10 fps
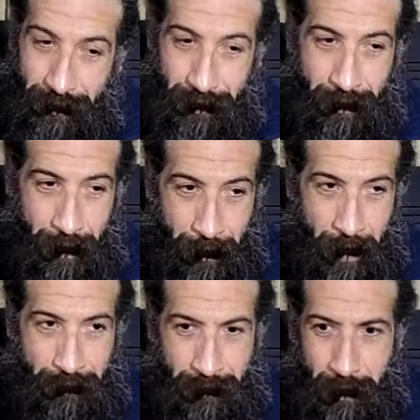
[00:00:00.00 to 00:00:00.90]
ice cream. I
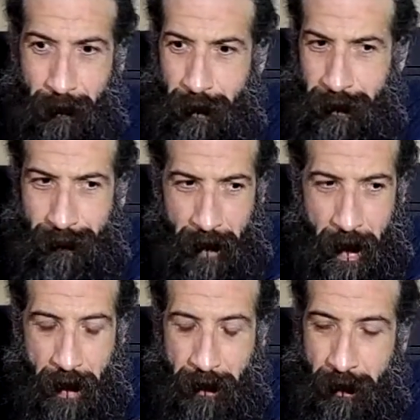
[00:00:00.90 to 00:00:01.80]
have some memories of
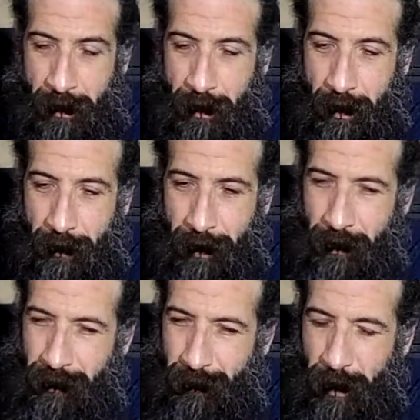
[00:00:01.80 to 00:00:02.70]
that. And
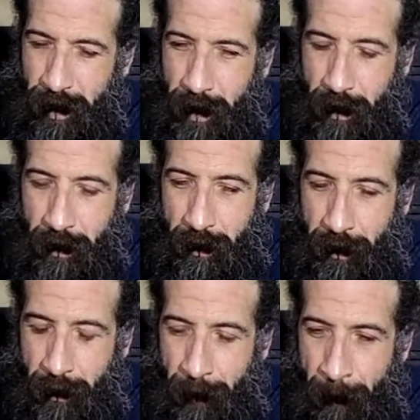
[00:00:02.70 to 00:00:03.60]
I was pretty young.
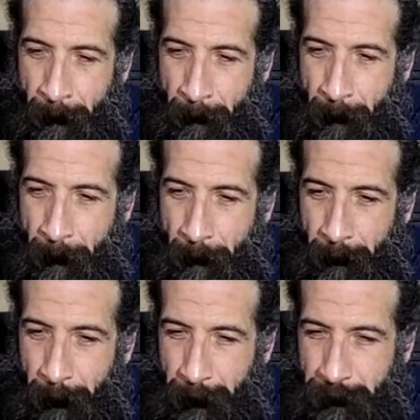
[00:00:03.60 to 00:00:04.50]

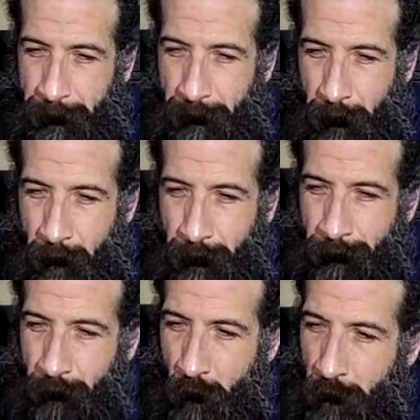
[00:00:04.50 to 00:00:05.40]
Like I said, probably
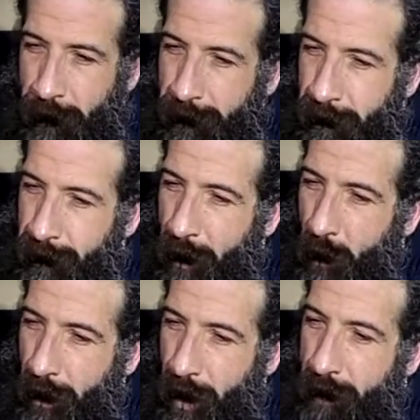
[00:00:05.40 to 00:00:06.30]
4, because that's
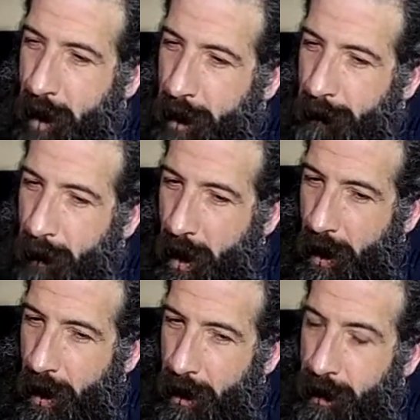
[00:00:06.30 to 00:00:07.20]
about when I met
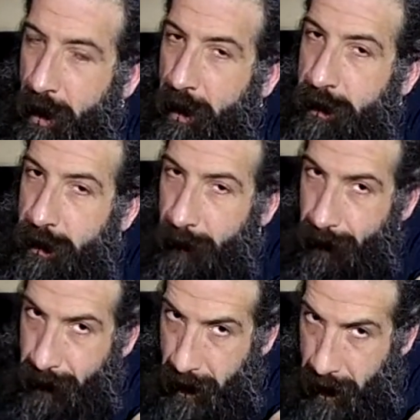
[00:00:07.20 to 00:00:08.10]
my
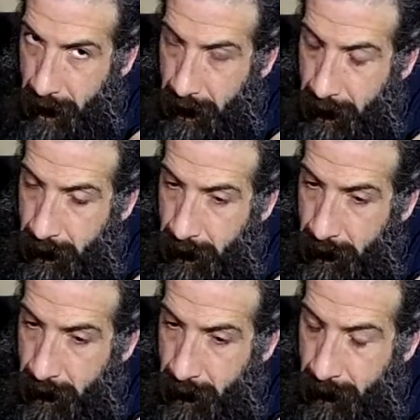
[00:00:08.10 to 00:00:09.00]
stepdad.
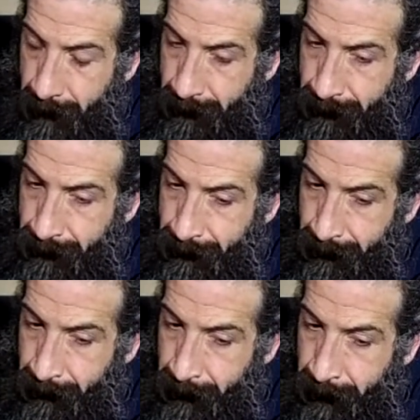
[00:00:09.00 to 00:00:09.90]

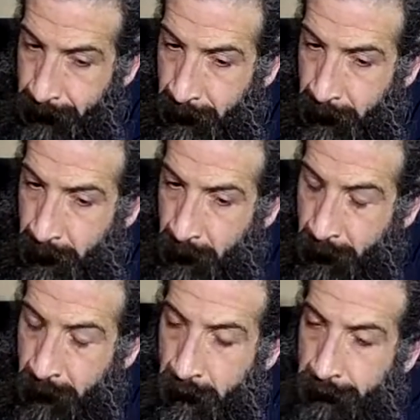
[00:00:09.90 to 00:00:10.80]

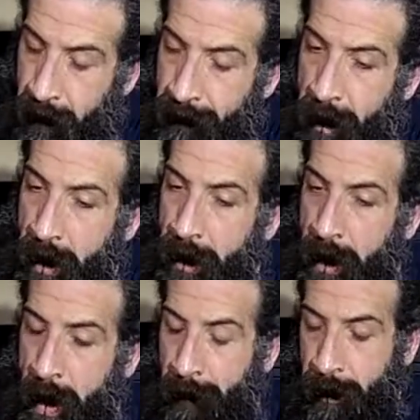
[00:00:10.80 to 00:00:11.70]
We were living in
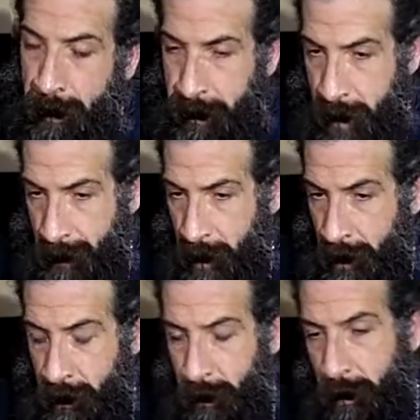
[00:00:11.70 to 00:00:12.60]
Bellingham at the time, and
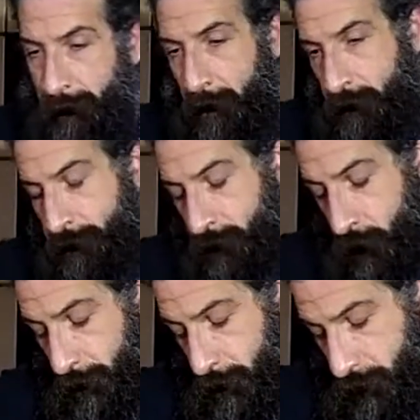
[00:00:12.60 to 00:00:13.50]
I do believe I was
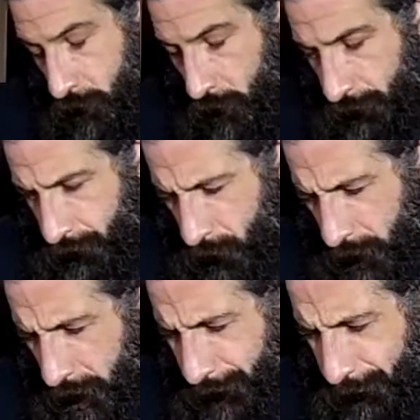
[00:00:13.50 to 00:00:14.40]
4 years old, from
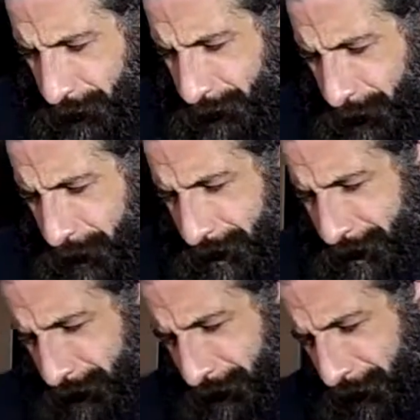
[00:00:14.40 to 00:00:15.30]
what I heard from
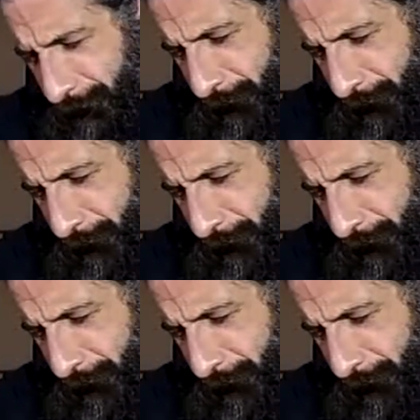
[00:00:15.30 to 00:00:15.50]
him, if I